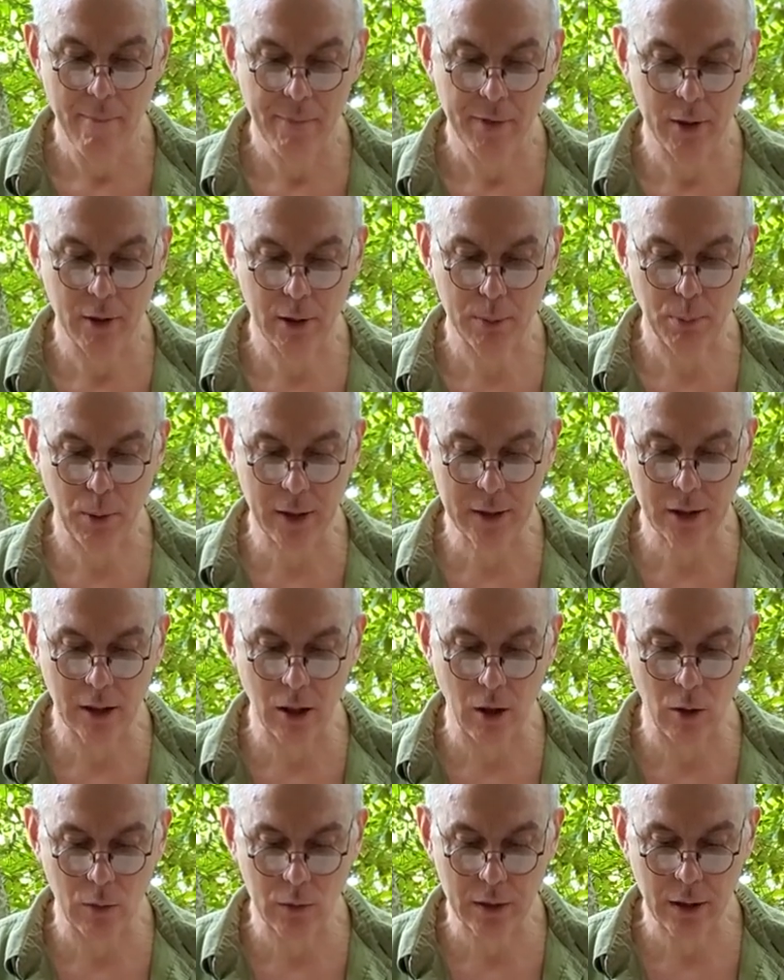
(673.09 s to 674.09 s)
There is present
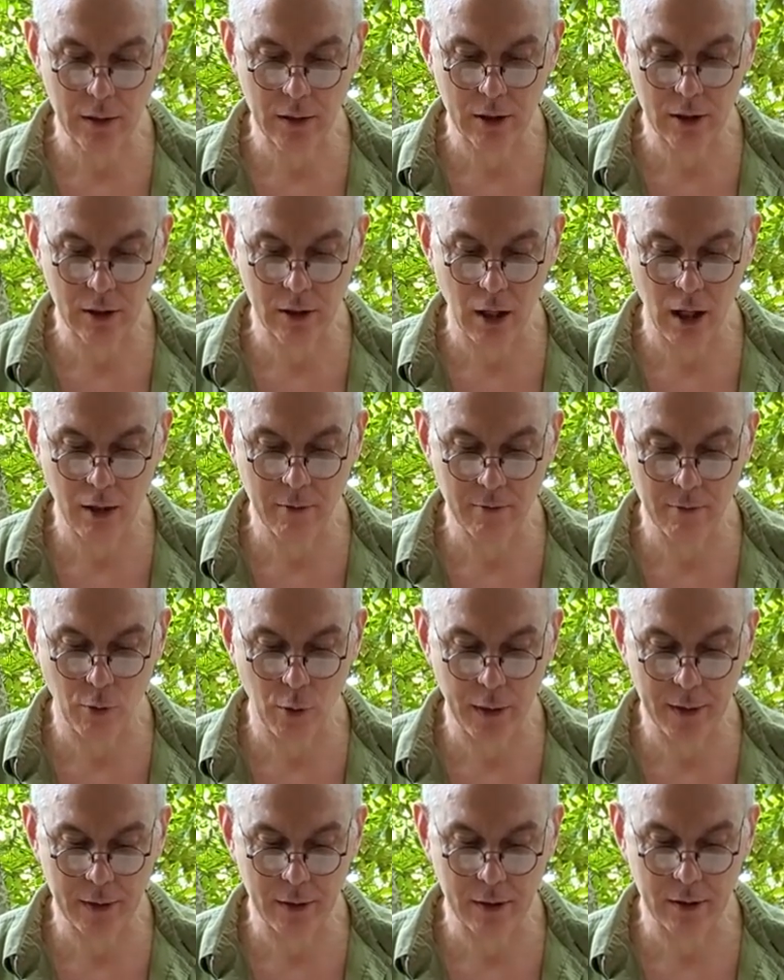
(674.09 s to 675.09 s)
only this
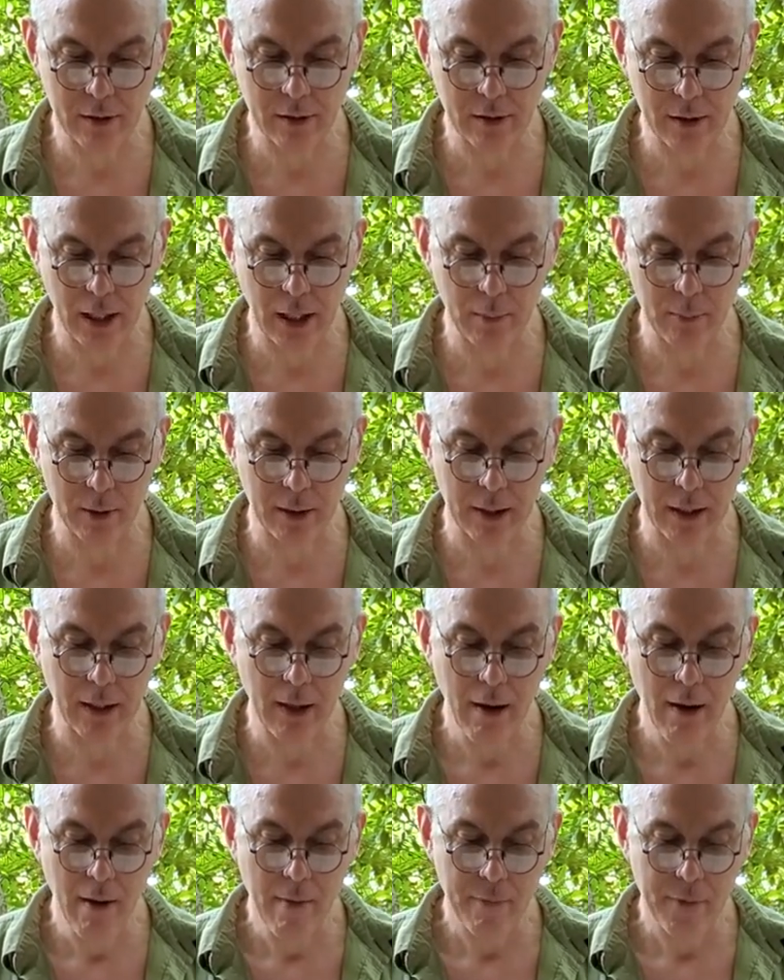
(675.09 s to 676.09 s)
non-voidness, namely,
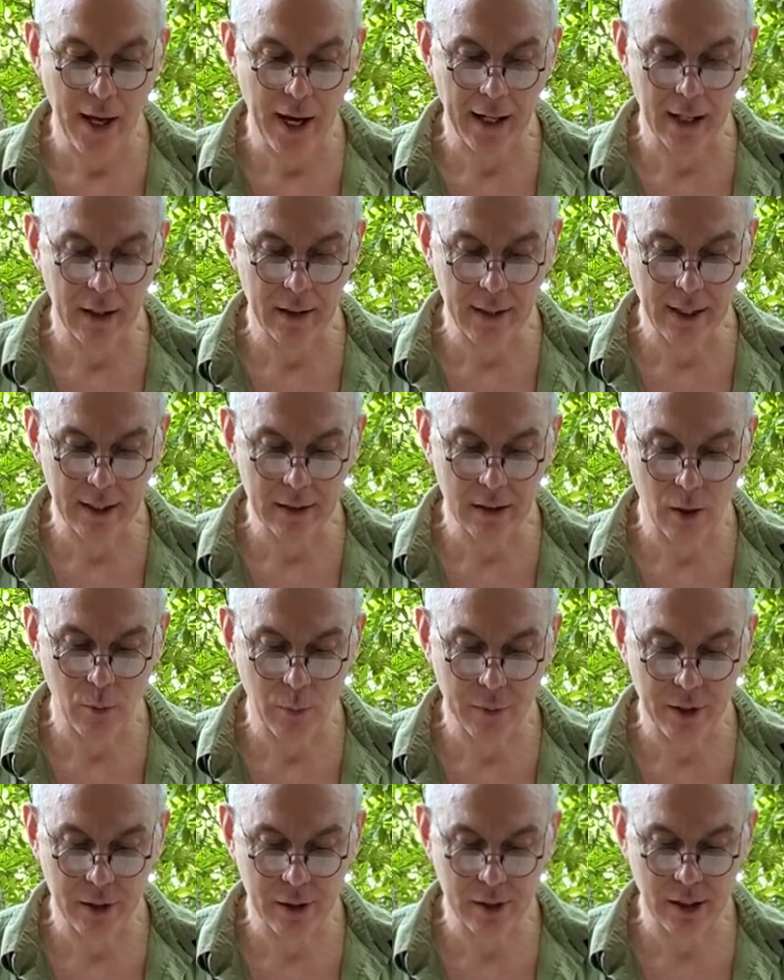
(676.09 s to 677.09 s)
that connected
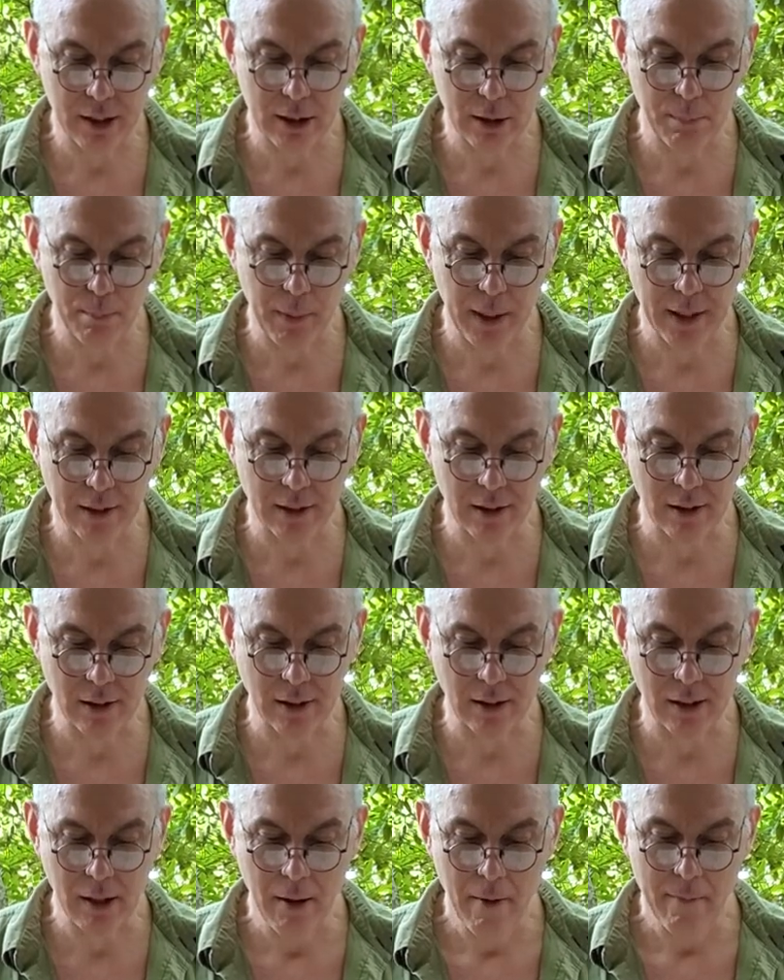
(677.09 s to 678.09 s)
with the 6
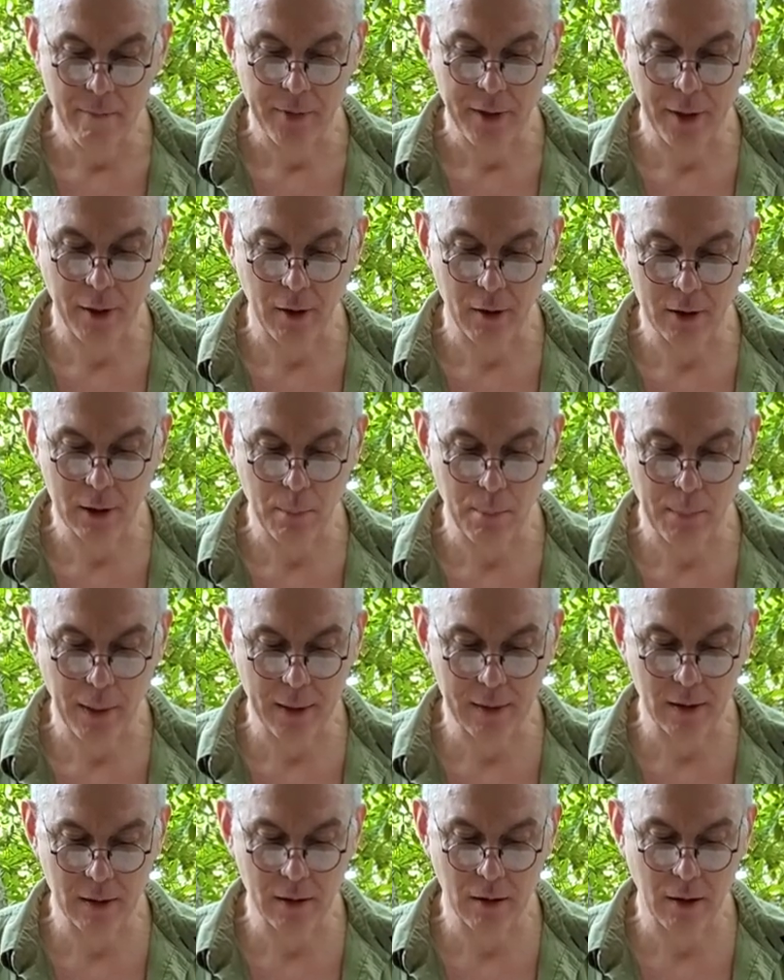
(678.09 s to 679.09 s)
bases that are
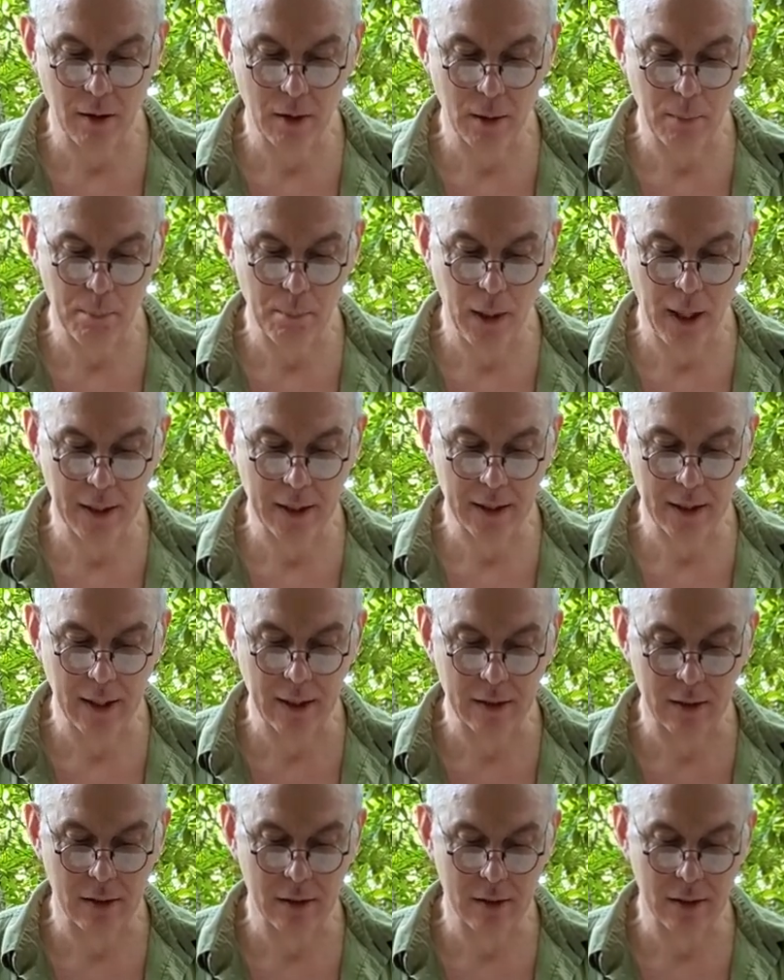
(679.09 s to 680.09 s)
dependent on the body
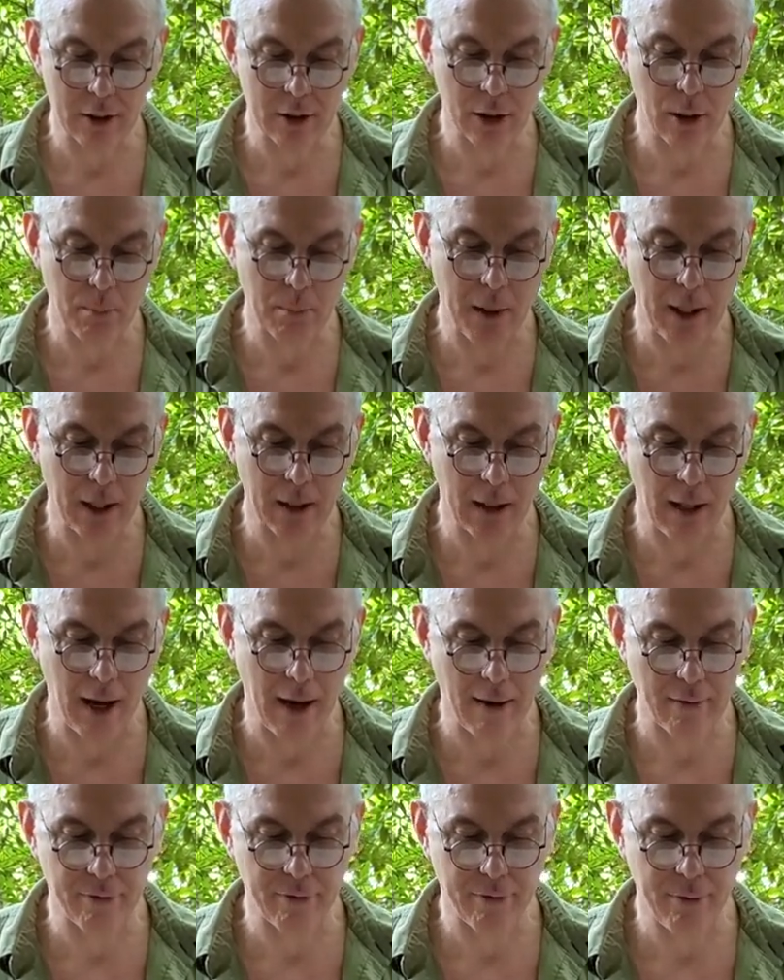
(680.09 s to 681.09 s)
and conditioned by
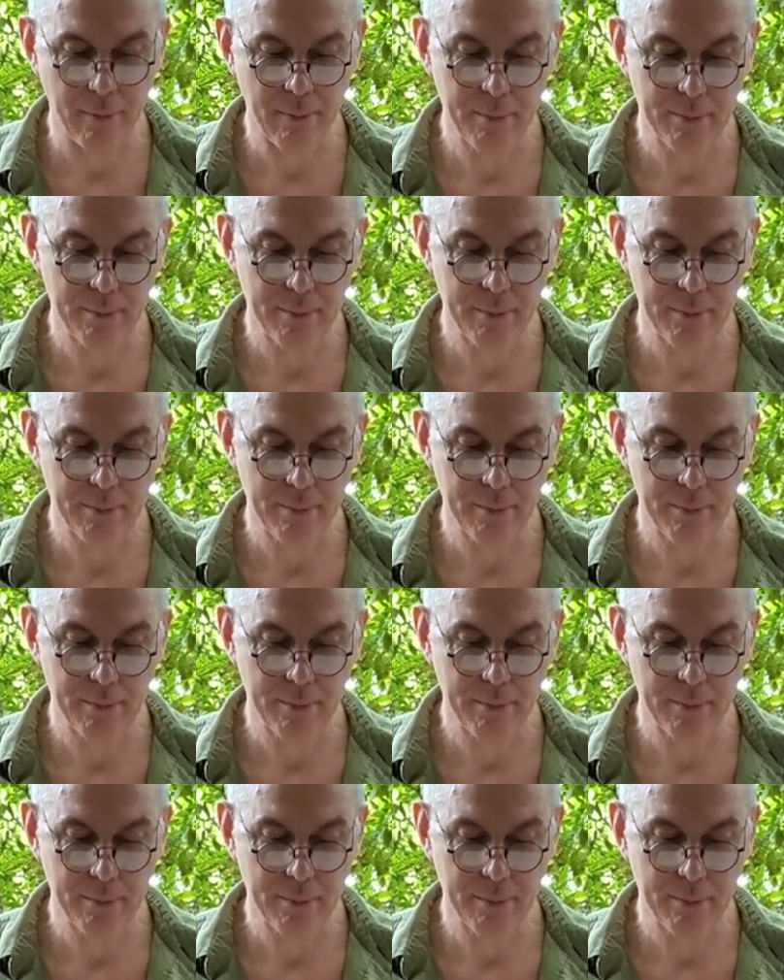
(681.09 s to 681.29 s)
life.